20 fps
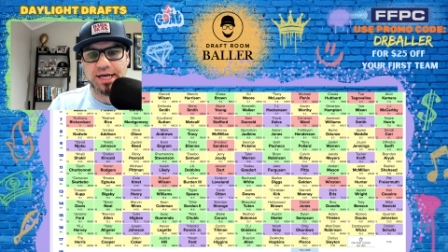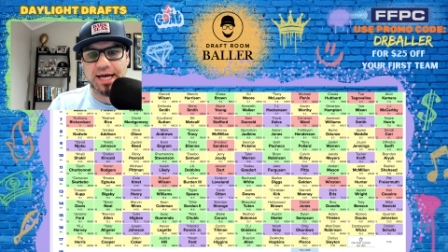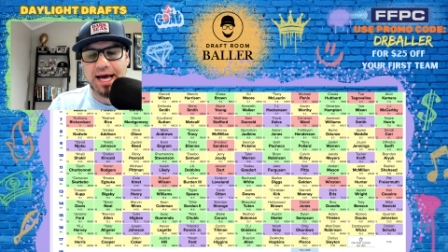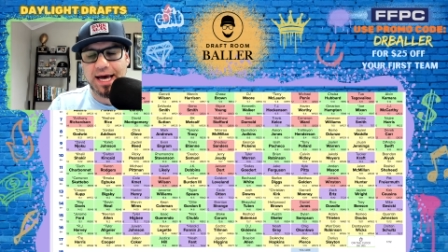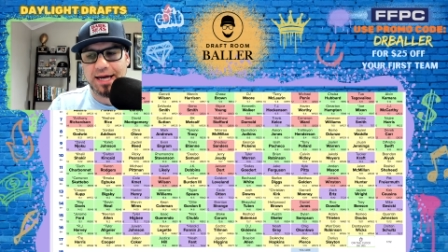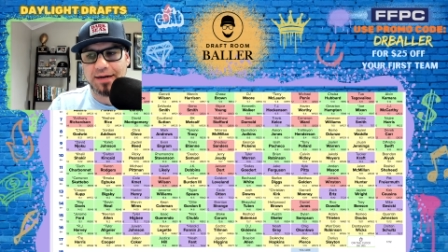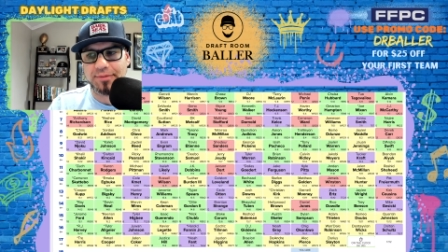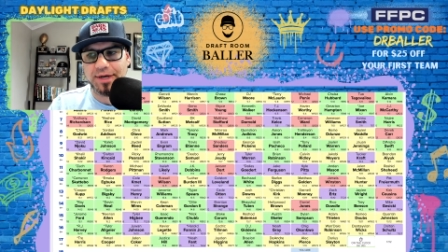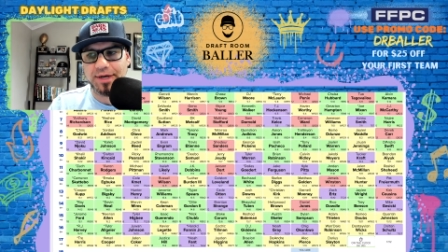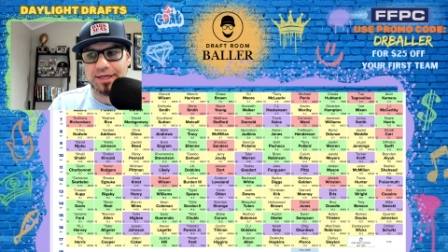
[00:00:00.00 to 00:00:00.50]
I
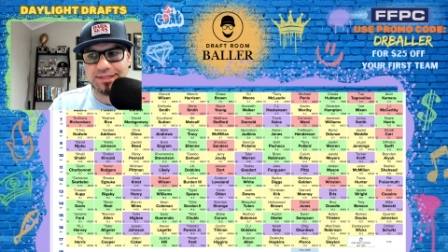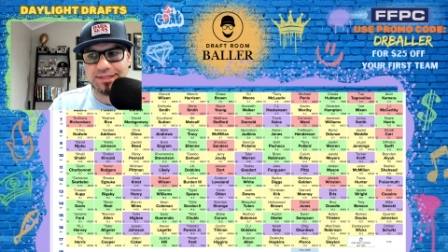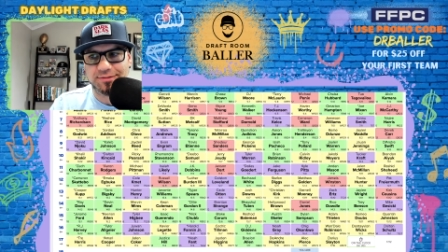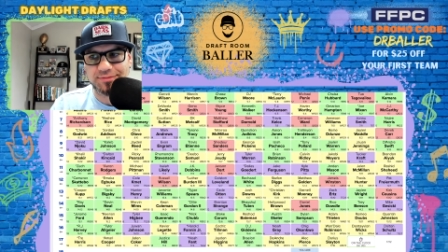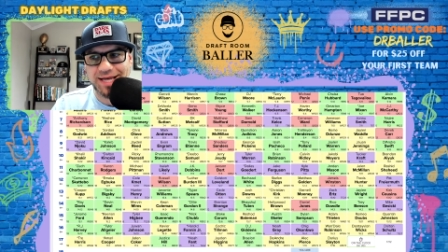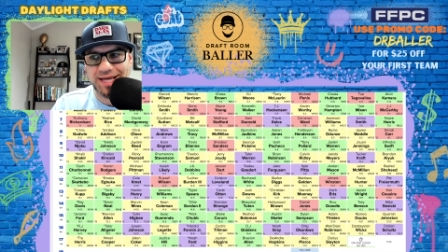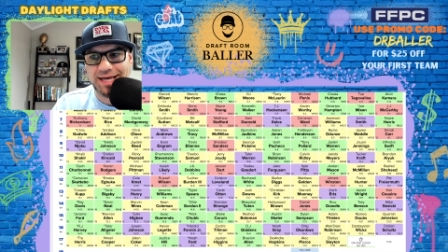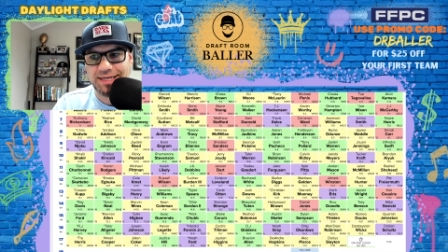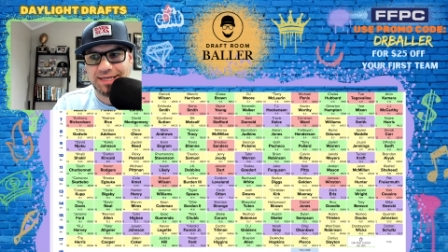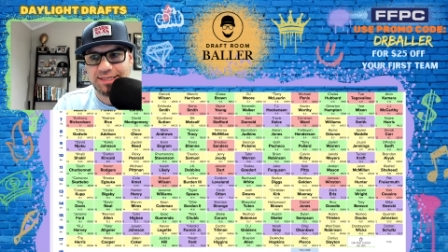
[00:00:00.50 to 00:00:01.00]
had him on
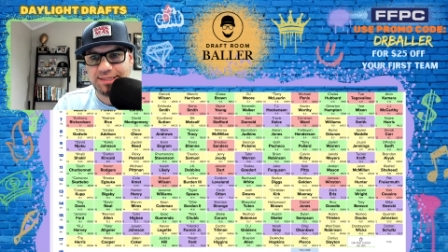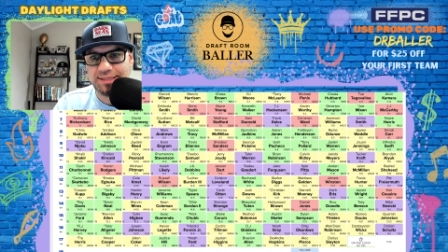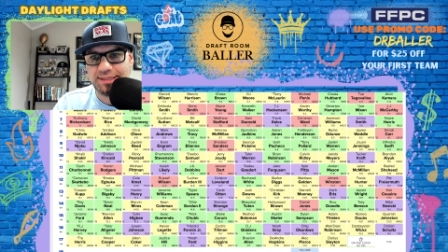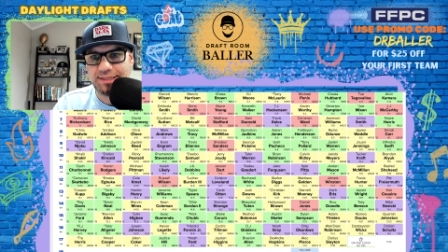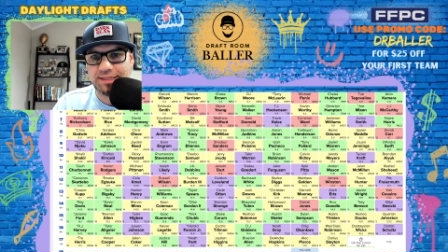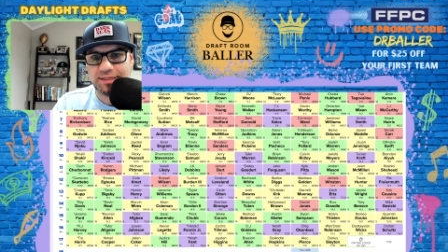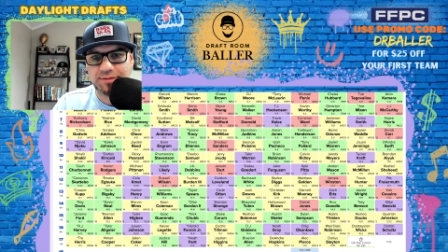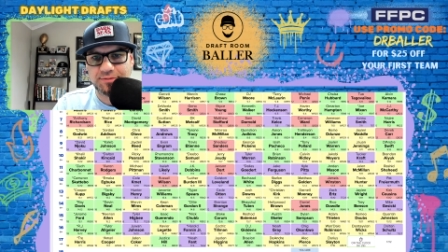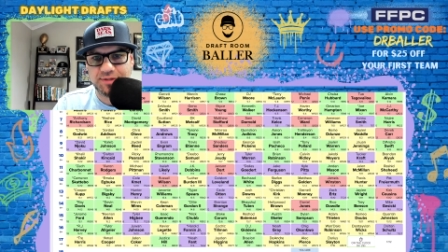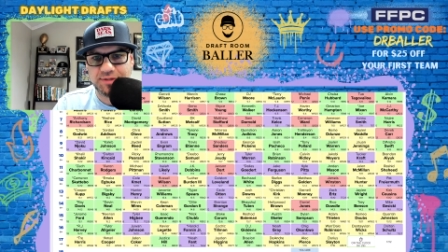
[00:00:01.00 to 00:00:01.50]
some dynasty
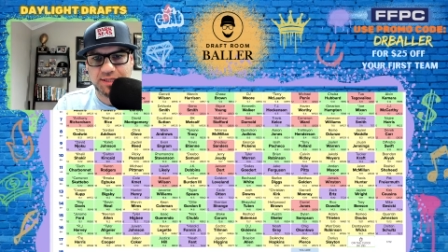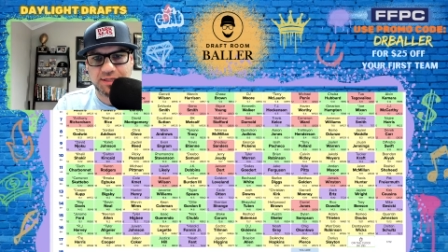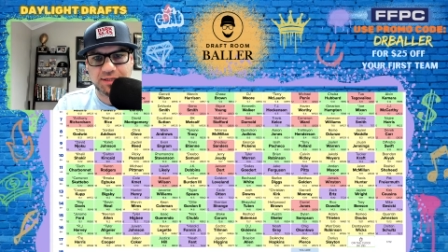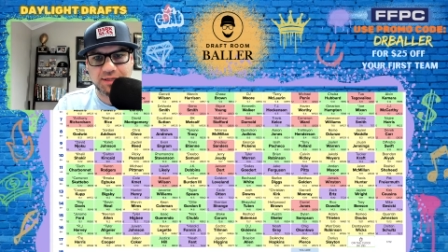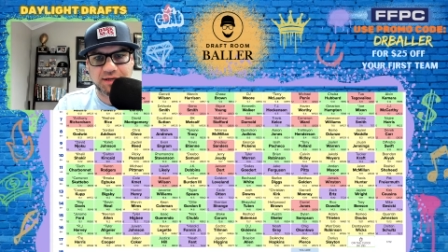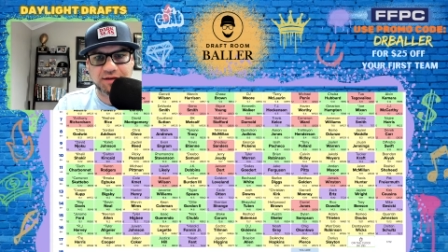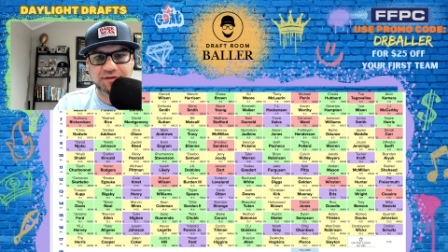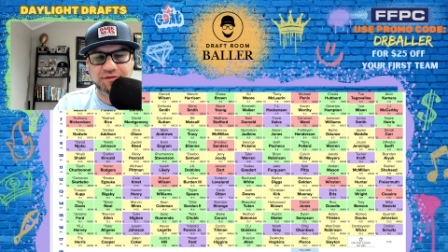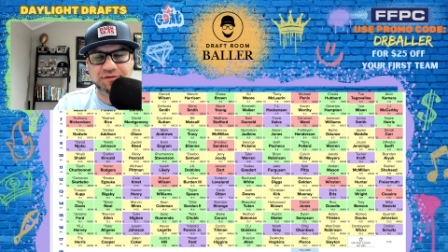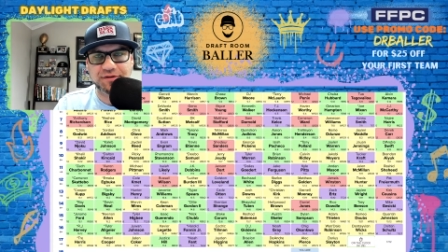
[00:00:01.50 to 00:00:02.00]
teams, and
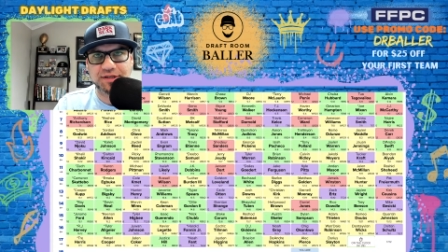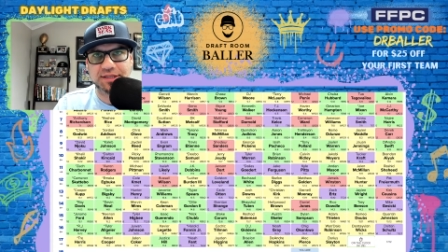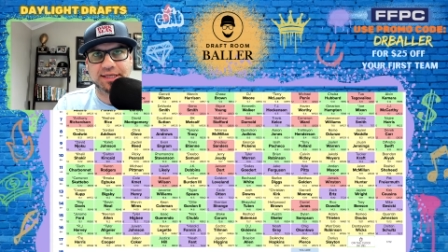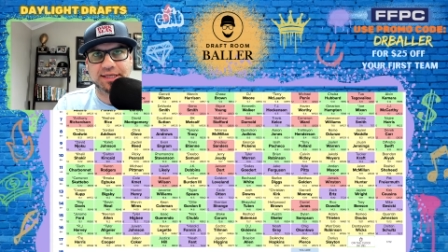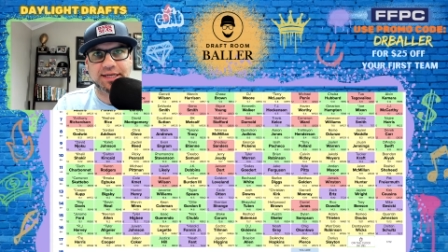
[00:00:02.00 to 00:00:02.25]
he filled